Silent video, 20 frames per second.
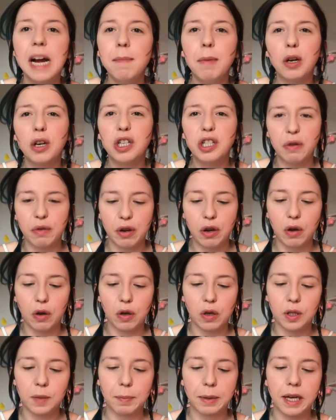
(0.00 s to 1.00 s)
going to do the
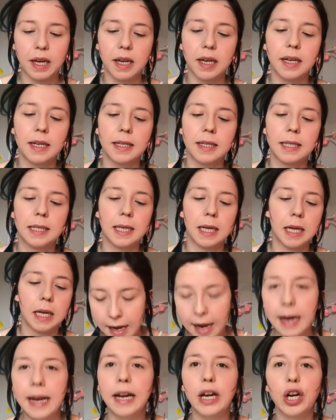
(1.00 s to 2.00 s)
nose because
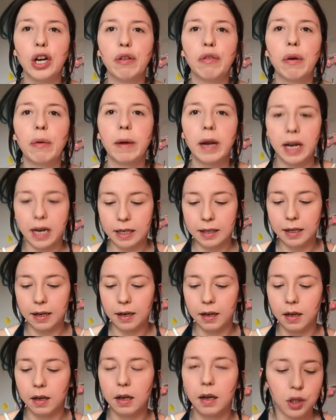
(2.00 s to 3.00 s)
I ain't going to ruin it.
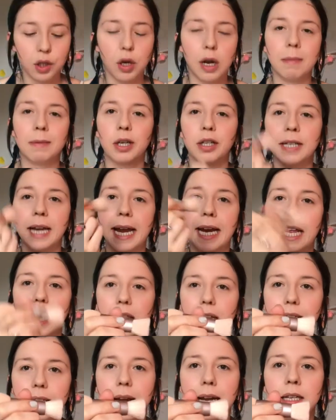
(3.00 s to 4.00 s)
So I'm just going to take
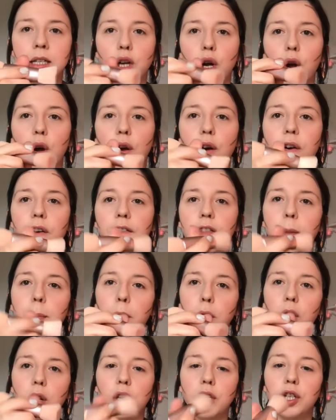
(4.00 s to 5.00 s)
this end of the
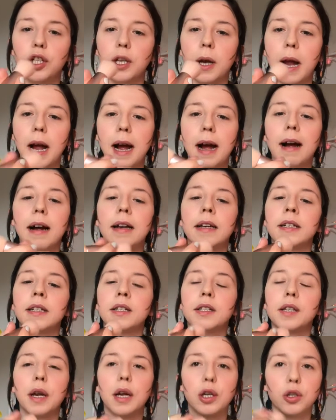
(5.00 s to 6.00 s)
brush
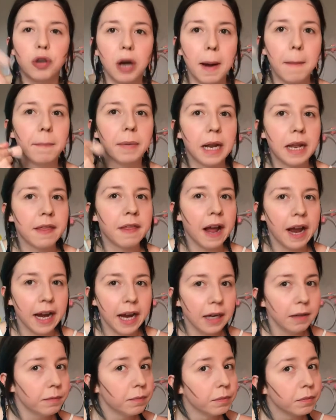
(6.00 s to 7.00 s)
and try and blend that
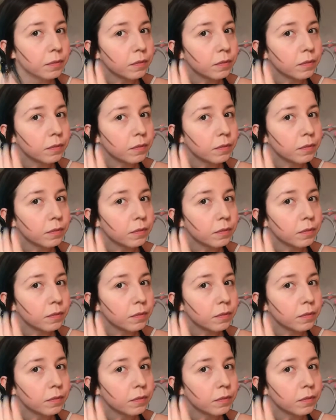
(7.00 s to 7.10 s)
in.